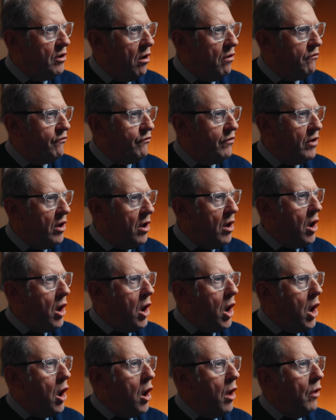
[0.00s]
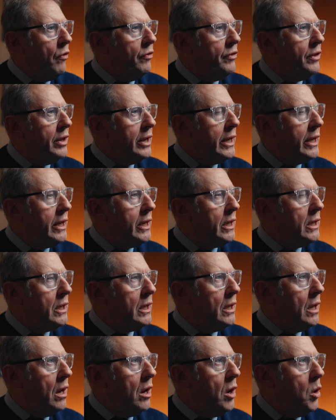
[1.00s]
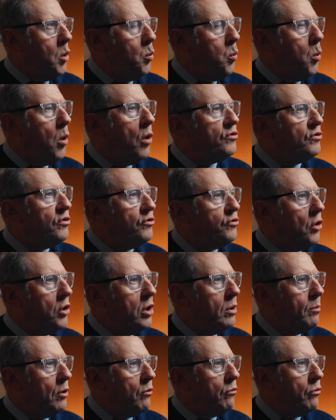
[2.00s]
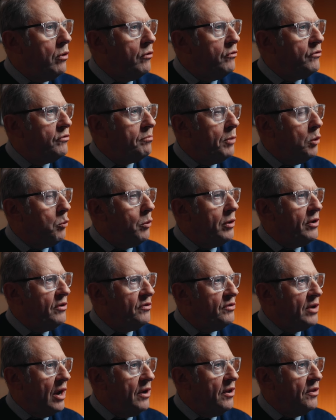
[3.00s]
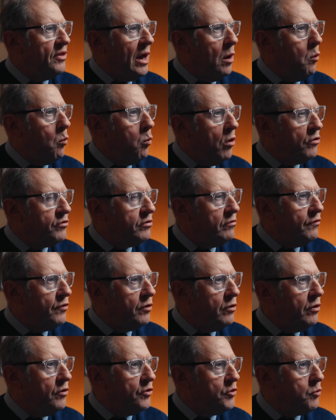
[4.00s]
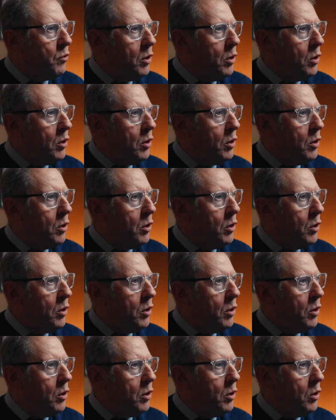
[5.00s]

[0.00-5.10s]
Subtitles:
off on the water-soluble route, but we decided that wasn't for us.